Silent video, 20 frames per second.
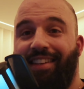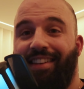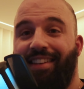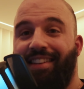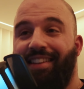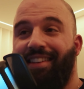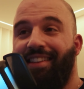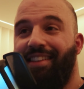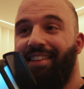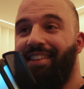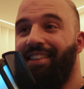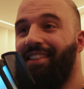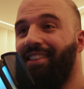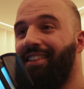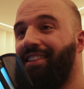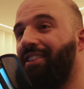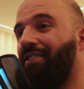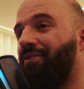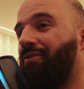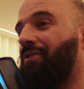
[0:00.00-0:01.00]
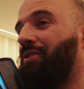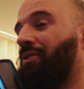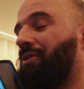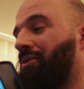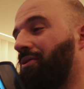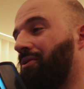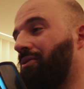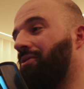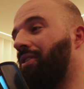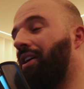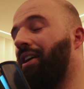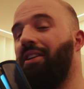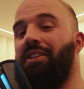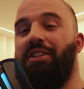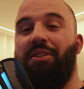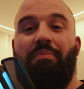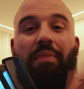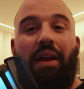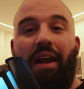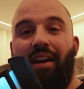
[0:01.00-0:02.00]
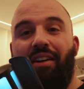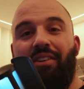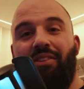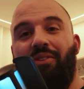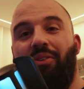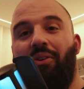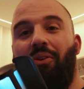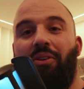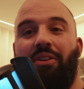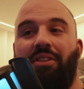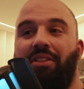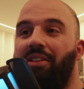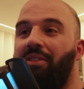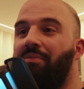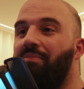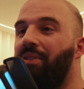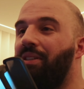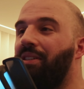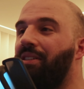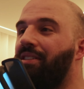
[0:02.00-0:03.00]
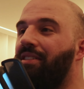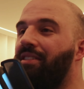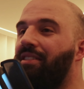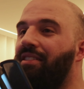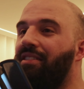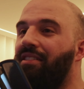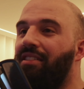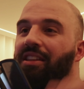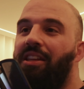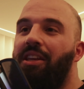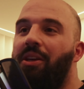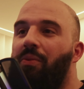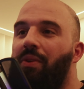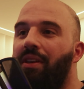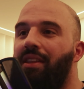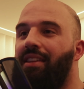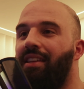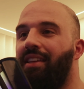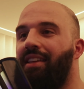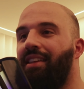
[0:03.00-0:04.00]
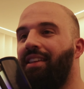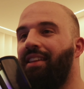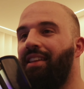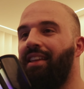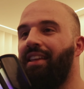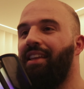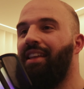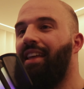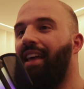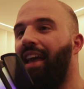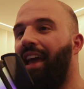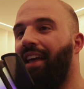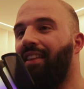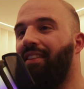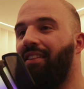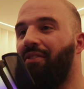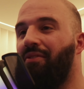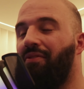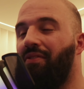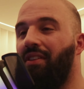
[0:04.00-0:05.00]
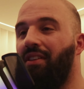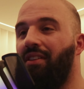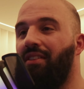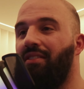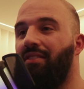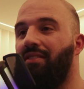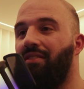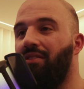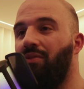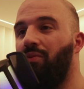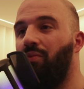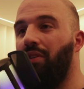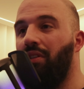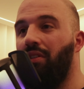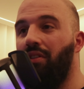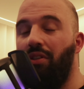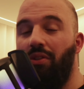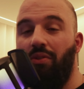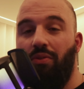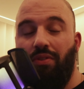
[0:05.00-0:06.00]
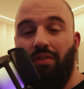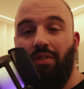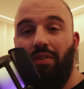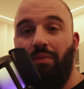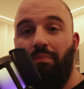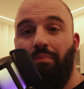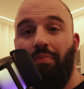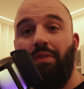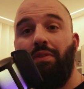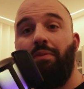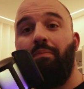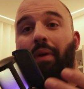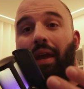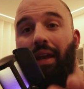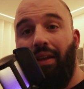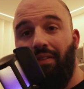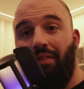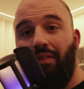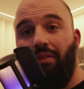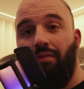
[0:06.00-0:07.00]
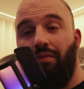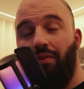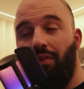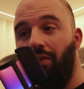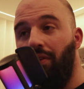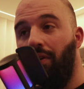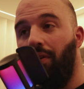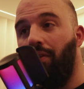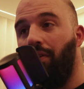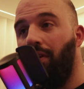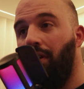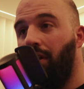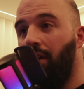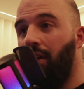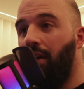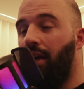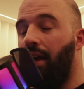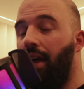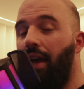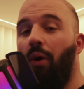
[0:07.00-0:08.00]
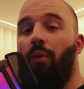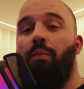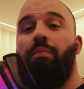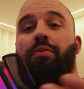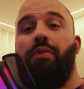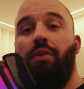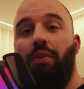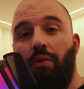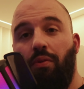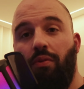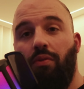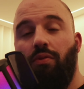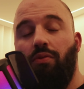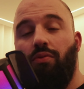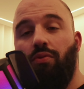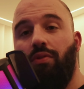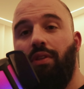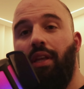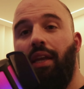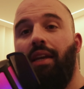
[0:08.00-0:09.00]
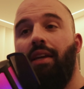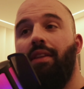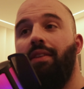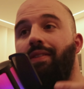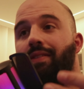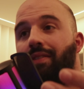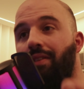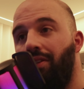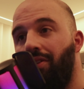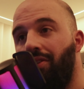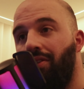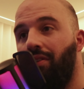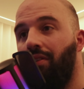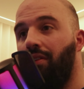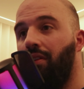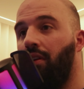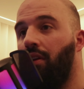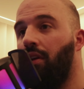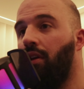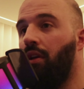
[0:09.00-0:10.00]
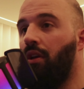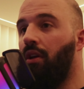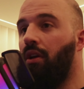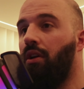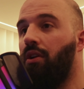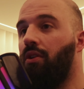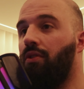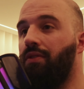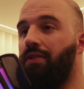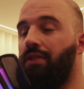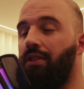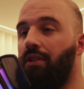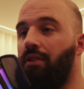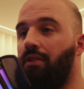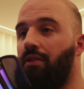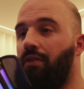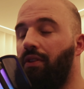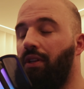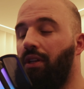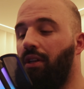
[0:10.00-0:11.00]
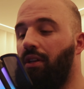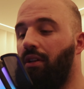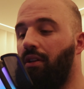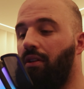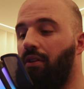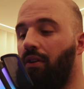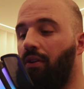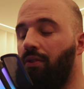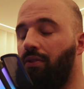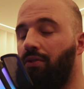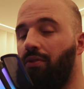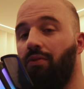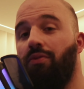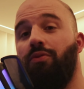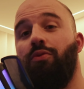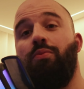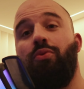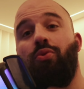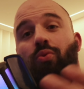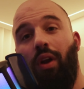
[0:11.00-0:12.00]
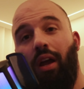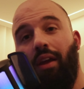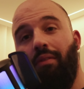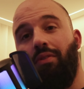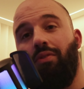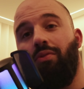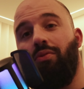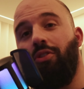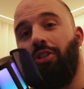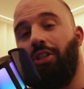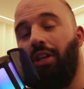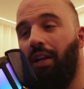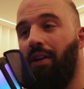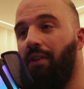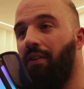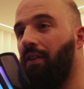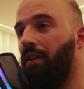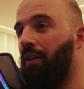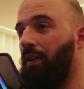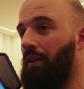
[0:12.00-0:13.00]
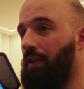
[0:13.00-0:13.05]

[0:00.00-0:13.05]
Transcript: if you are Team Air or Team Liquid, and if this real user perspective, helped you to take a decision, considering also subscribing to the channel.